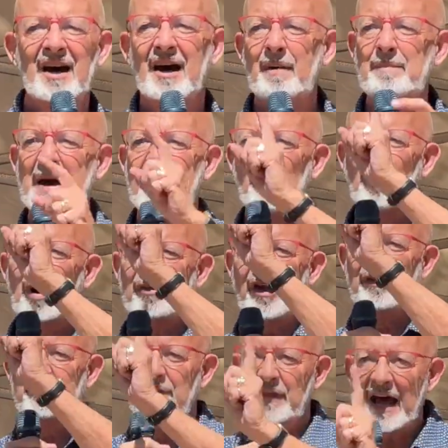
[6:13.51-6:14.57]
about
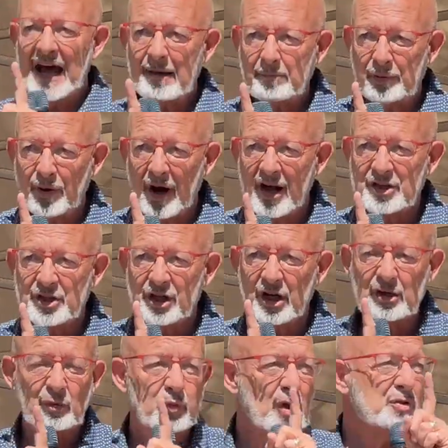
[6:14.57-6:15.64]
whether that
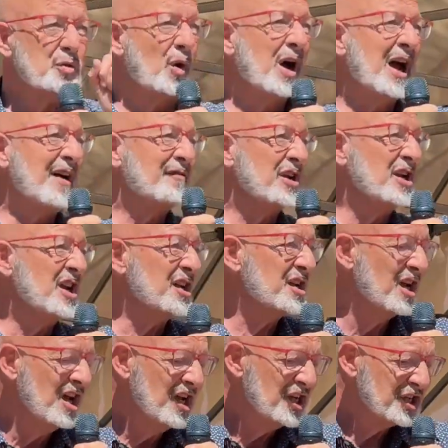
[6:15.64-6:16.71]
project, which will have an
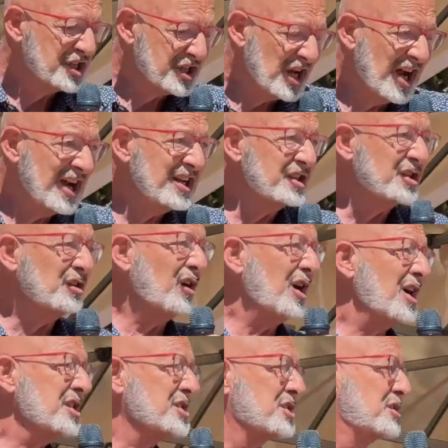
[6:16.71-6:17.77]
assigned
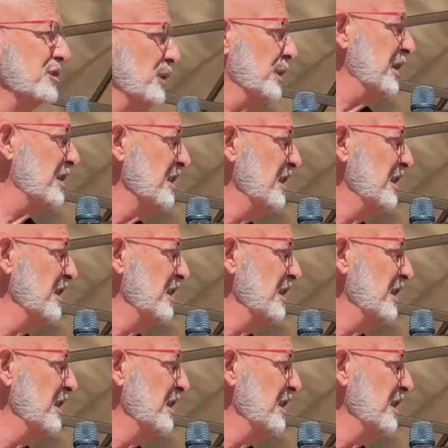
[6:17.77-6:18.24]
cost to it,